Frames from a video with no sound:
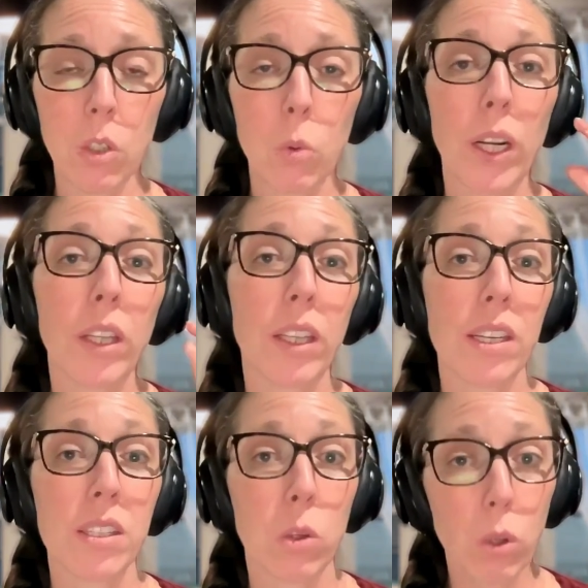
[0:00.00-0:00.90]
When I look at
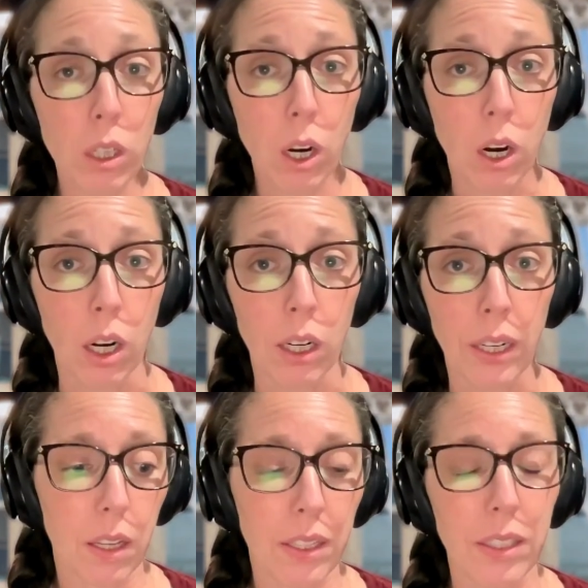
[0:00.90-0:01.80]
a
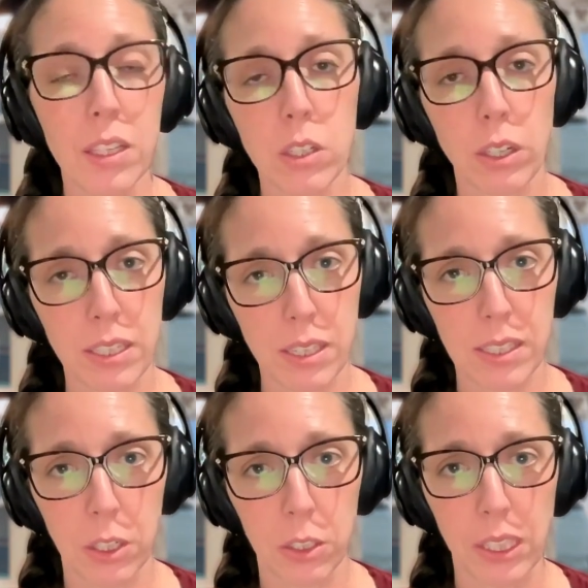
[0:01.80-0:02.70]
scorecard, and these aren't
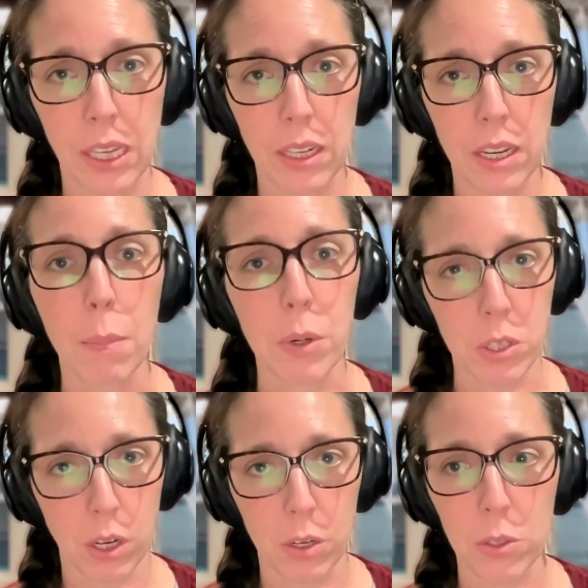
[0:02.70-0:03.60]
necessarily
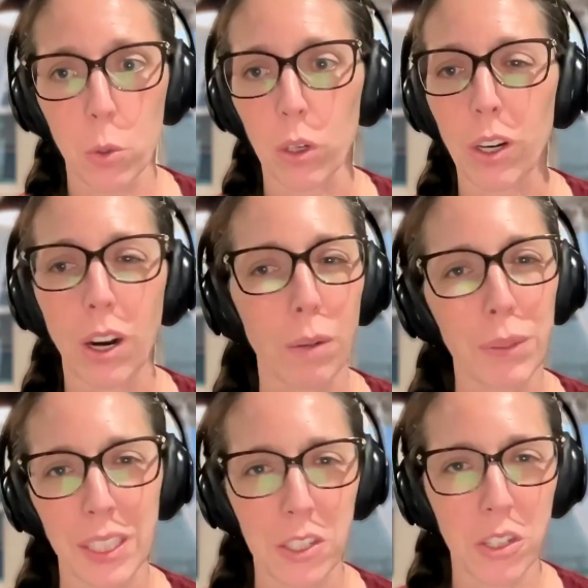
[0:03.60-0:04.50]
numbers on our scorecard,
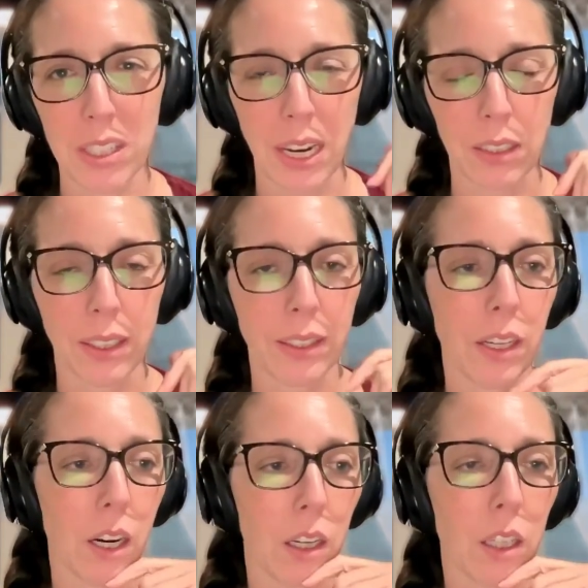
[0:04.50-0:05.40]
but let's just act like
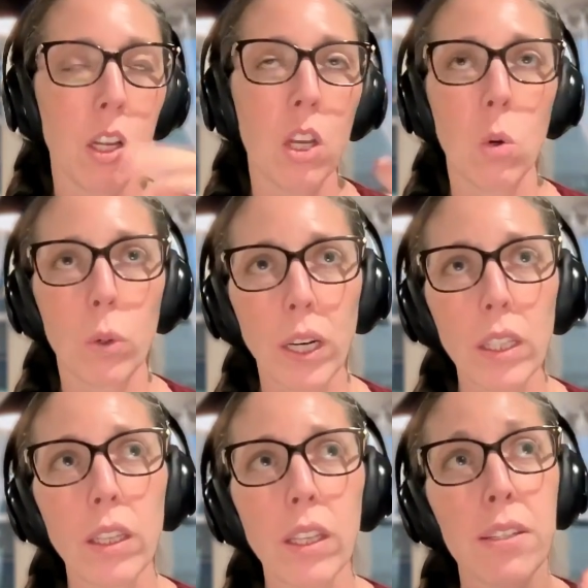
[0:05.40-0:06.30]
they are. When I
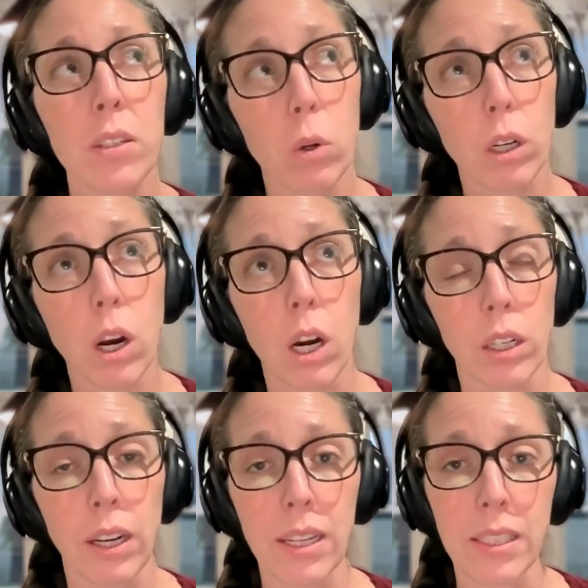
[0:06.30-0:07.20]
look at a
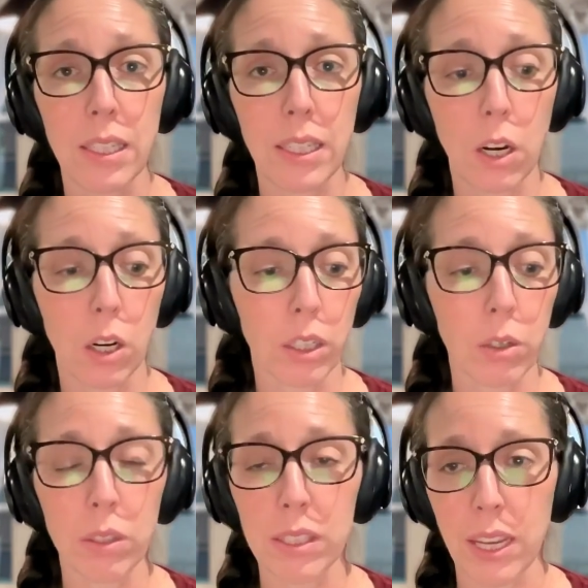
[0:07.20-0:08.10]
scorecard and I see our
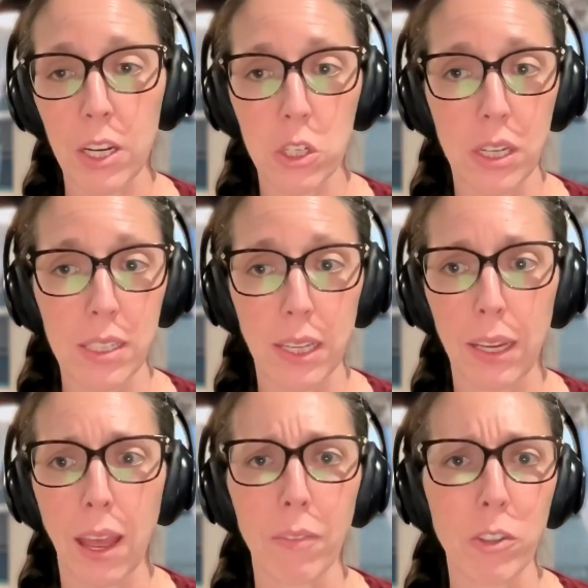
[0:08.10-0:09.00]
utilization is
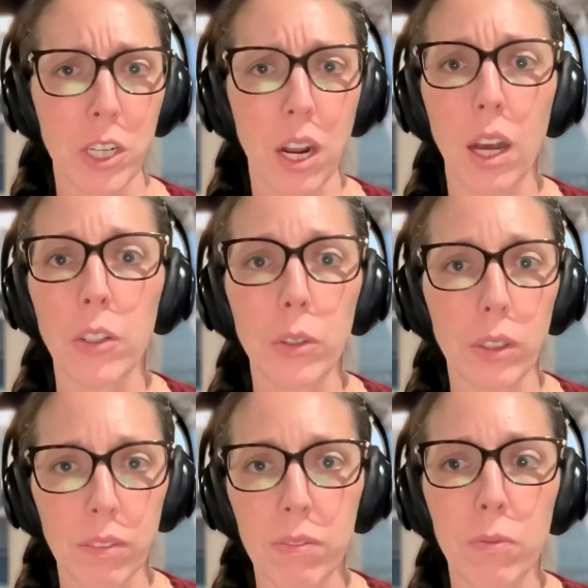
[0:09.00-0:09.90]
like averaging
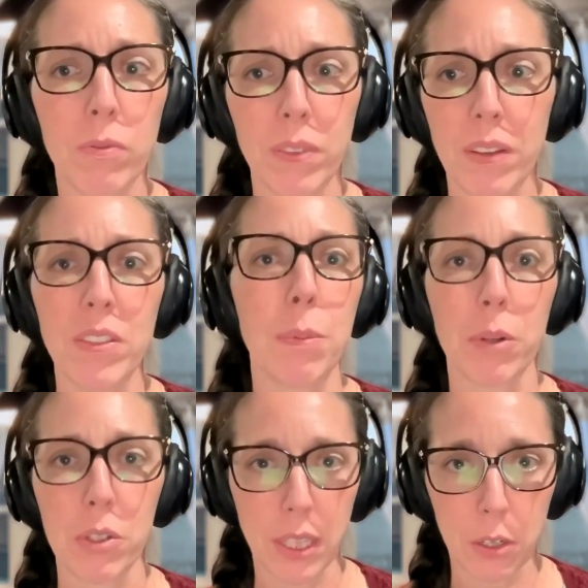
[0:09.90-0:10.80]

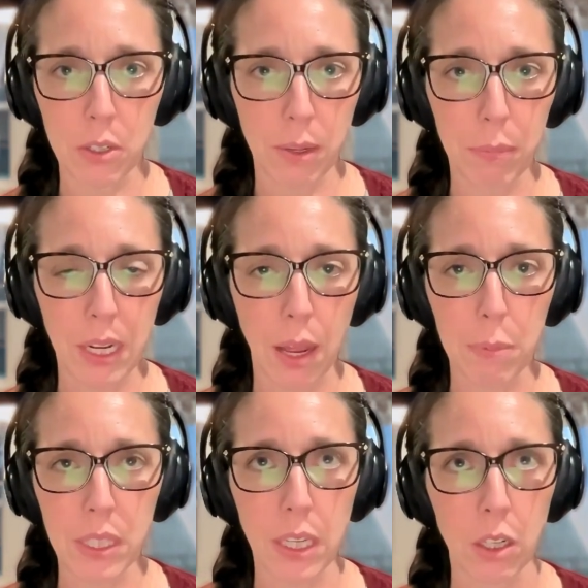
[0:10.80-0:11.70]
150% or something
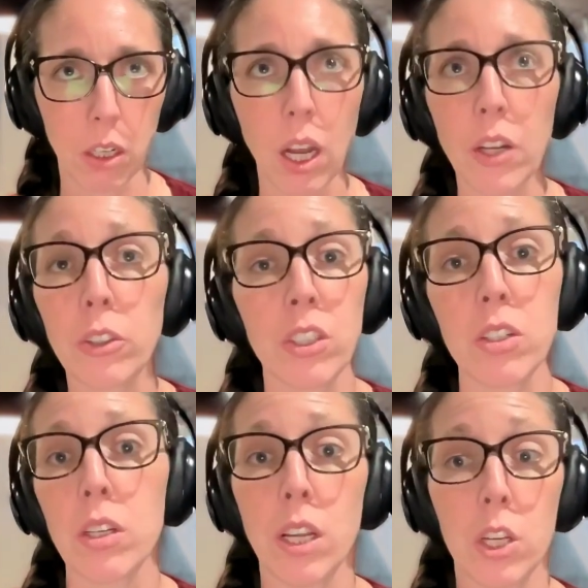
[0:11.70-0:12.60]
obscene, or
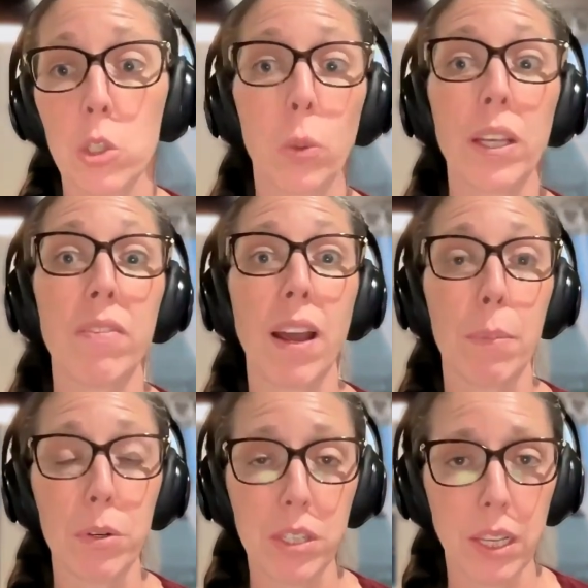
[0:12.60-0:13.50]

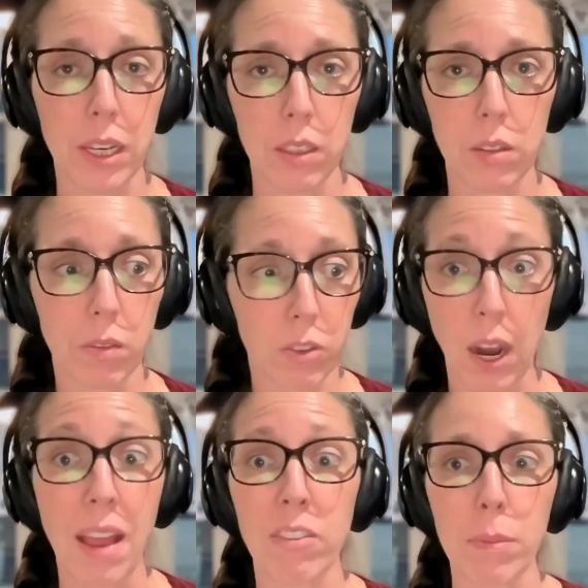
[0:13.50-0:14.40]
125% for
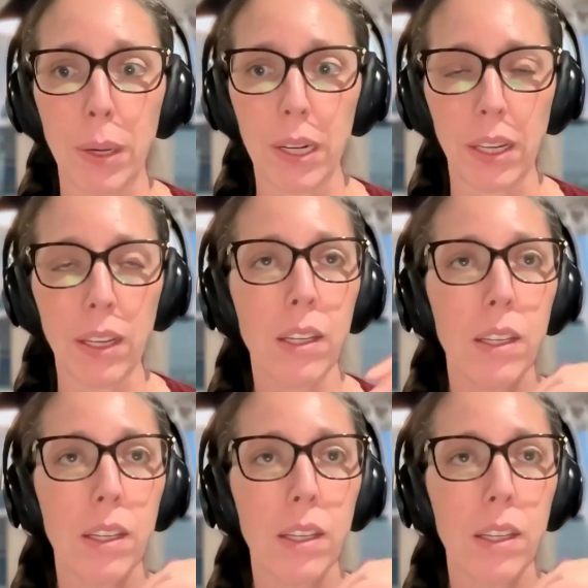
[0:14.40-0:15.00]
everybody,